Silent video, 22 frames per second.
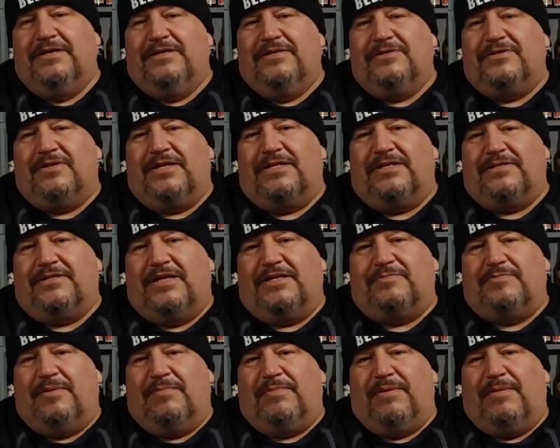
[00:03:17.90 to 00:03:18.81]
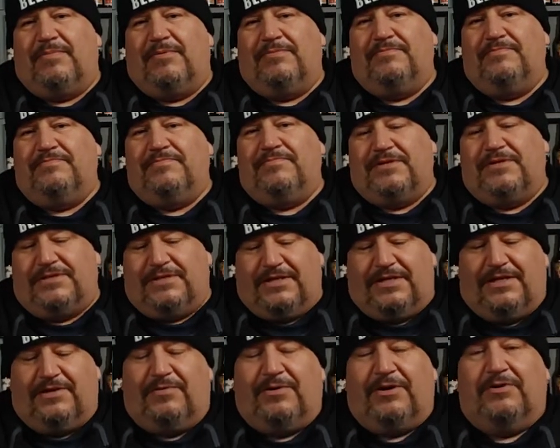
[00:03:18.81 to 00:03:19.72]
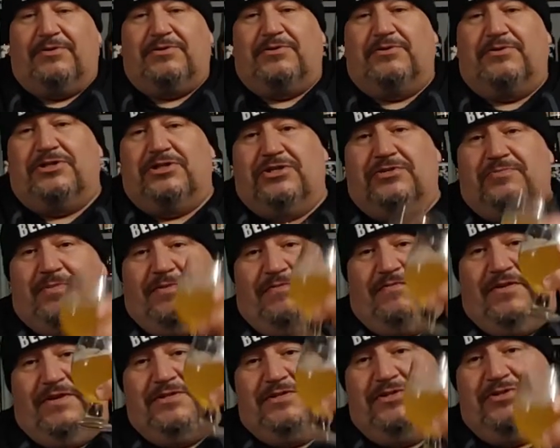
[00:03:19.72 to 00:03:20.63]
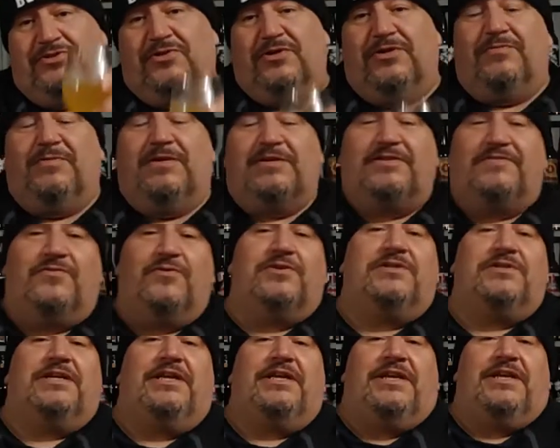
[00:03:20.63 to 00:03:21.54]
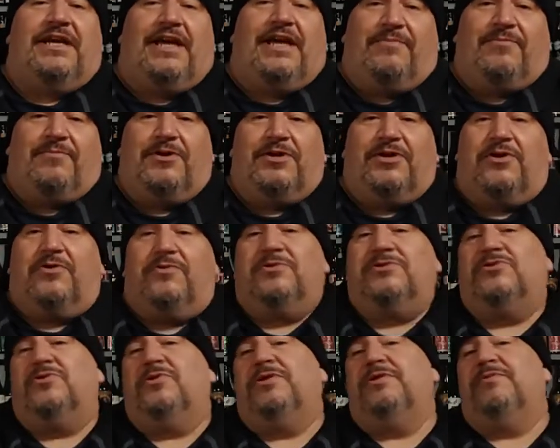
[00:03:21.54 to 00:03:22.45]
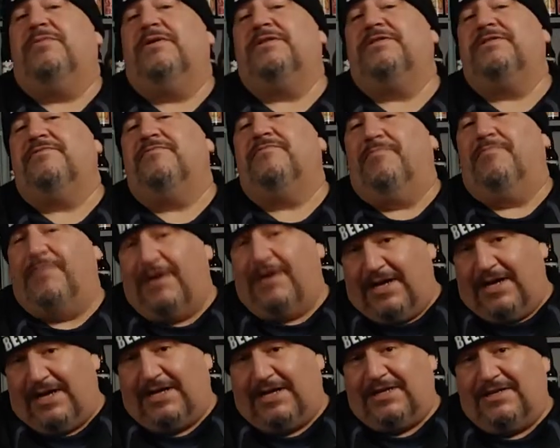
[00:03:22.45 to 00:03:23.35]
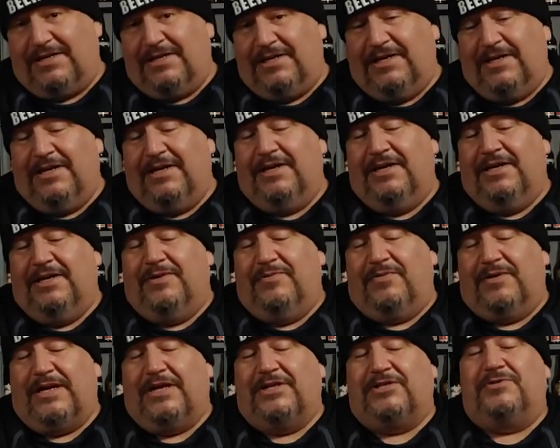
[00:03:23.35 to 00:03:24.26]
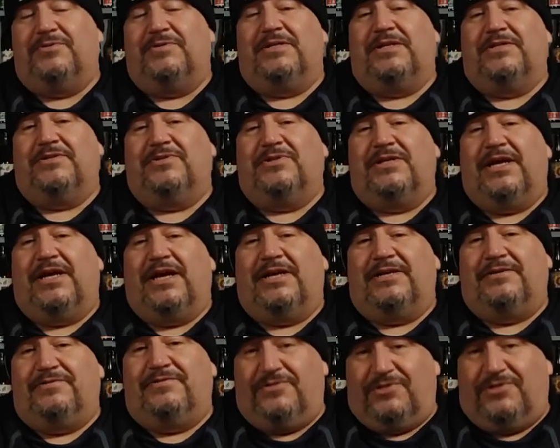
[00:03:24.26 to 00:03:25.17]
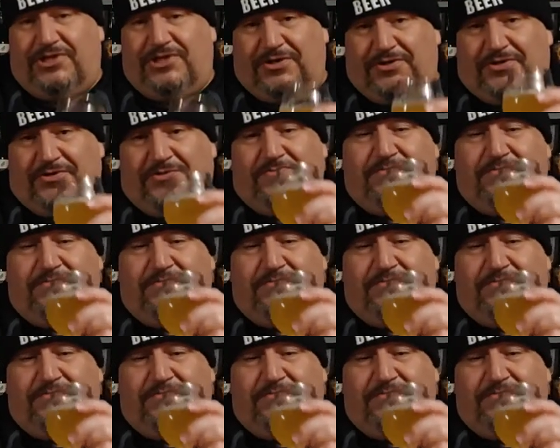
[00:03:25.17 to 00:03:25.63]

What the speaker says: So that's my bubble. But there we go. So cheers, my friends. Enjoy the rest of your Sunday. I'm going to go enjoy the rest of mine. We'll catch you on the other side. Cheers.